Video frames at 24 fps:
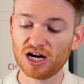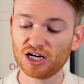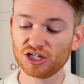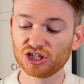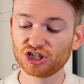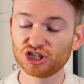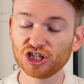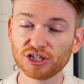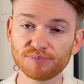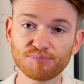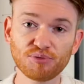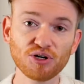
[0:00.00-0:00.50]

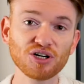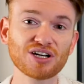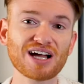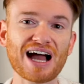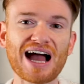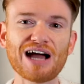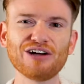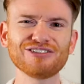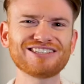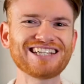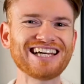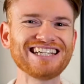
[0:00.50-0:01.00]
good book.
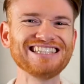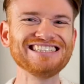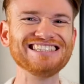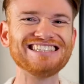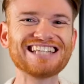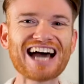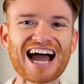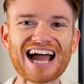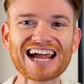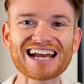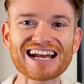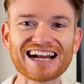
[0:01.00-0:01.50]
I would say
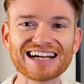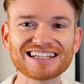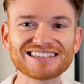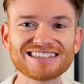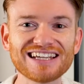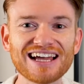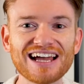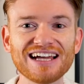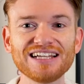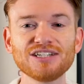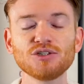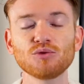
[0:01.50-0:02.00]
9 out of
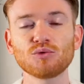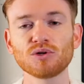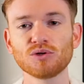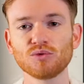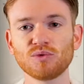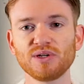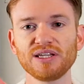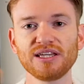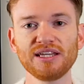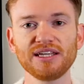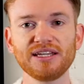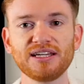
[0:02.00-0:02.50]
10. We're
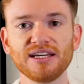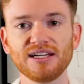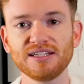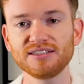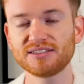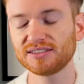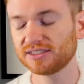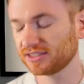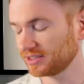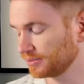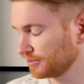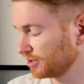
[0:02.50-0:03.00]
really getting
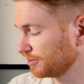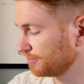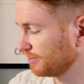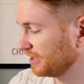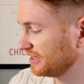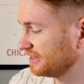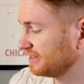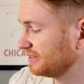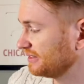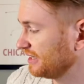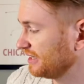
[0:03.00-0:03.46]
to some good places